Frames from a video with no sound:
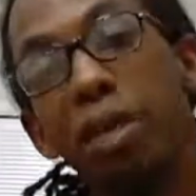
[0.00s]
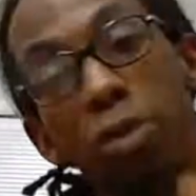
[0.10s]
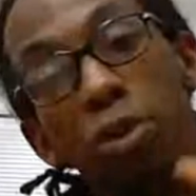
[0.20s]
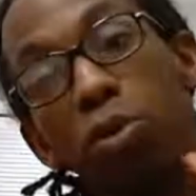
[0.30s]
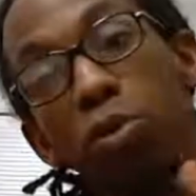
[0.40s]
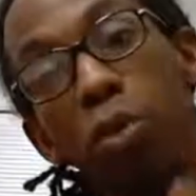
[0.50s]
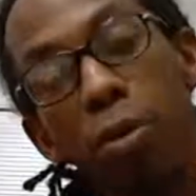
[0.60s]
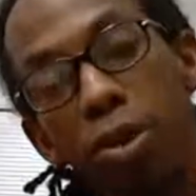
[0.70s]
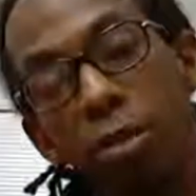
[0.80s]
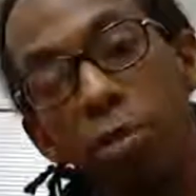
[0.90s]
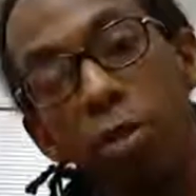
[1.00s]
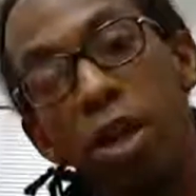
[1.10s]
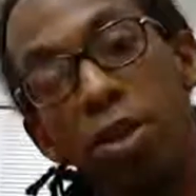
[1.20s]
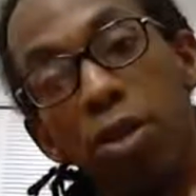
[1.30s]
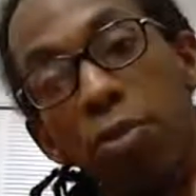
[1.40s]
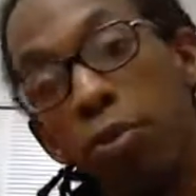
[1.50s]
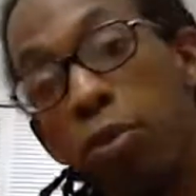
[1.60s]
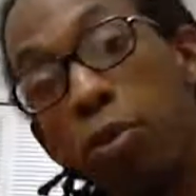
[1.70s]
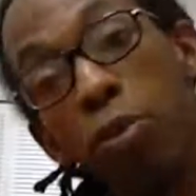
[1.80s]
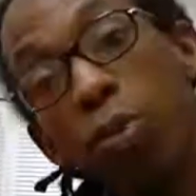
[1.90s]
if you want someone to
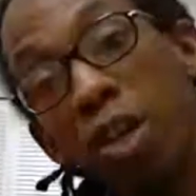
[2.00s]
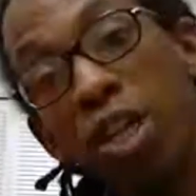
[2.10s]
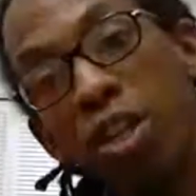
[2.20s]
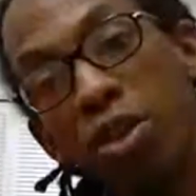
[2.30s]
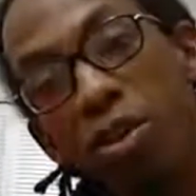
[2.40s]
proofread